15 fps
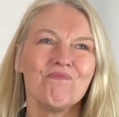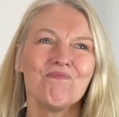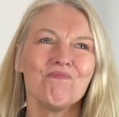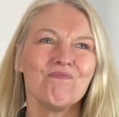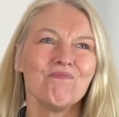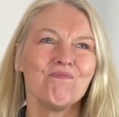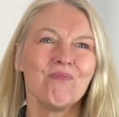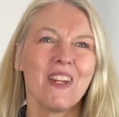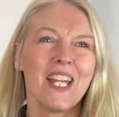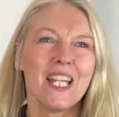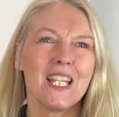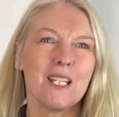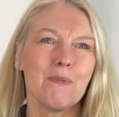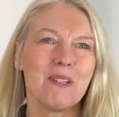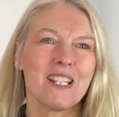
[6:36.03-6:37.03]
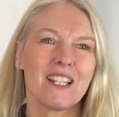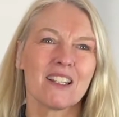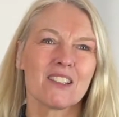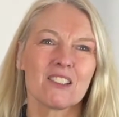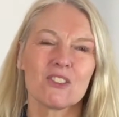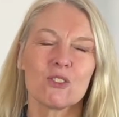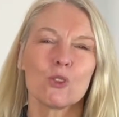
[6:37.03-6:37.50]
maybe that
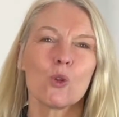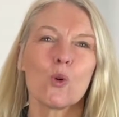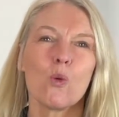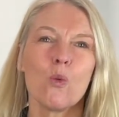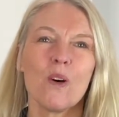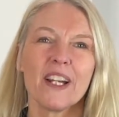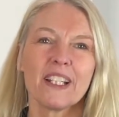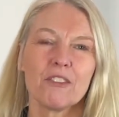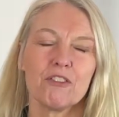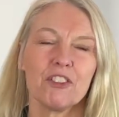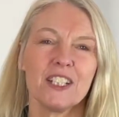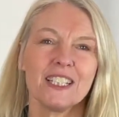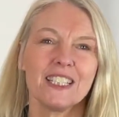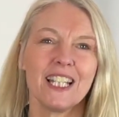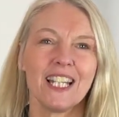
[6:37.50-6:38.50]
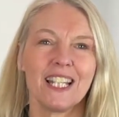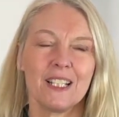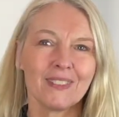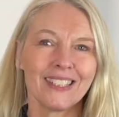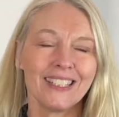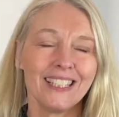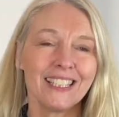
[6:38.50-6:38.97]
doesn't quite fit in?
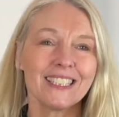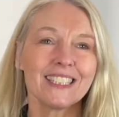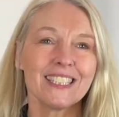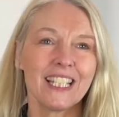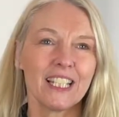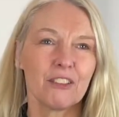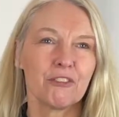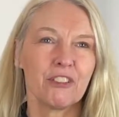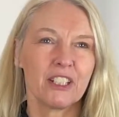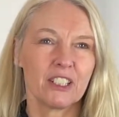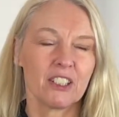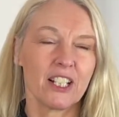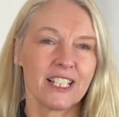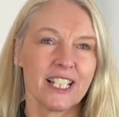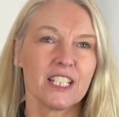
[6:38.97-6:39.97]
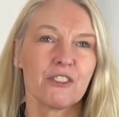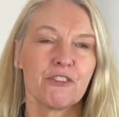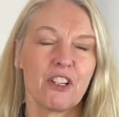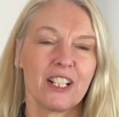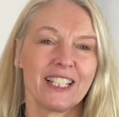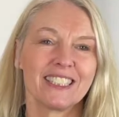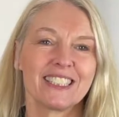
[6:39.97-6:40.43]
Let's think if we can
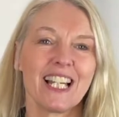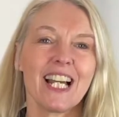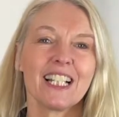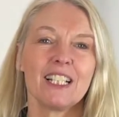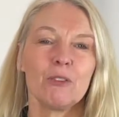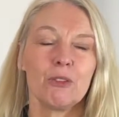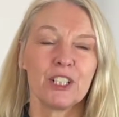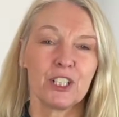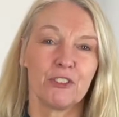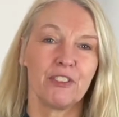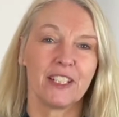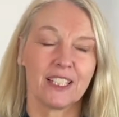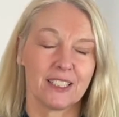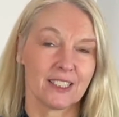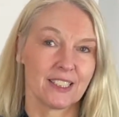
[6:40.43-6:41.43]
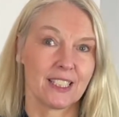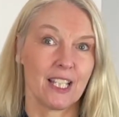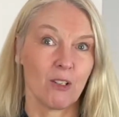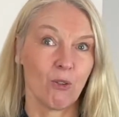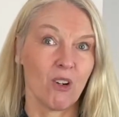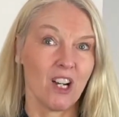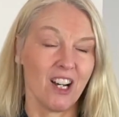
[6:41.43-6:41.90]
identify exactly which fingers they
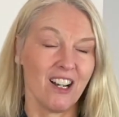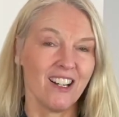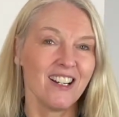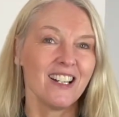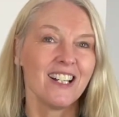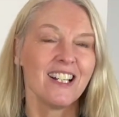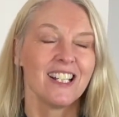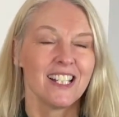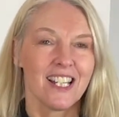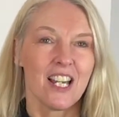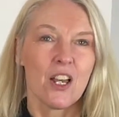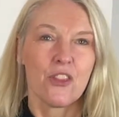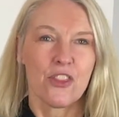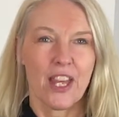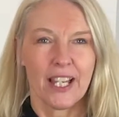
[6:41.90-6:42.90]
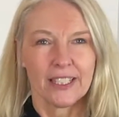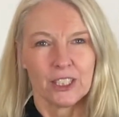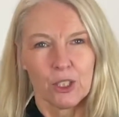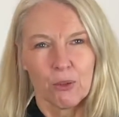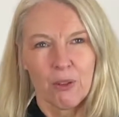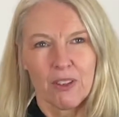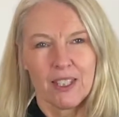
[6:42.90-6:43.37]
were that
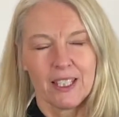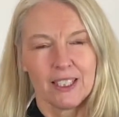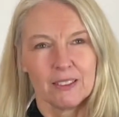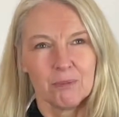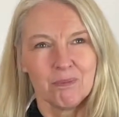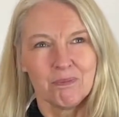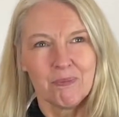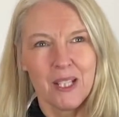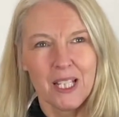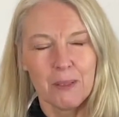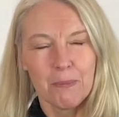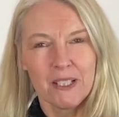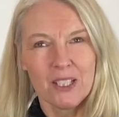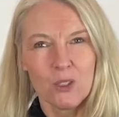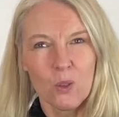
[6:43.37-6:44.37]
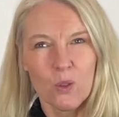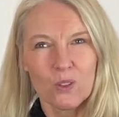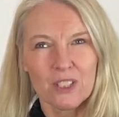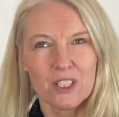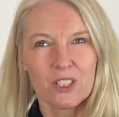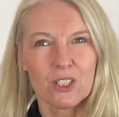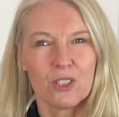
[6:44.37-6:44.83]
you were thinking maybe not
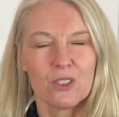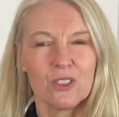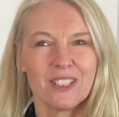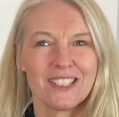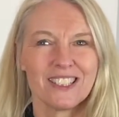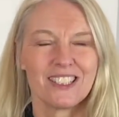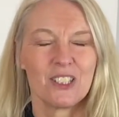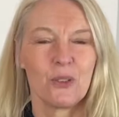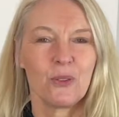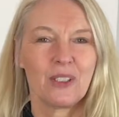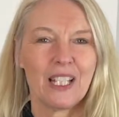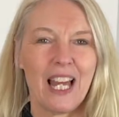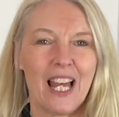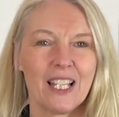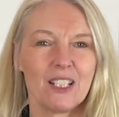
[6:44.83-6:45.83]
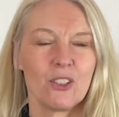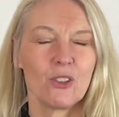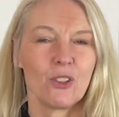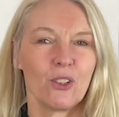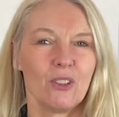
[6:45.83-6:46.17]
as good as you can do.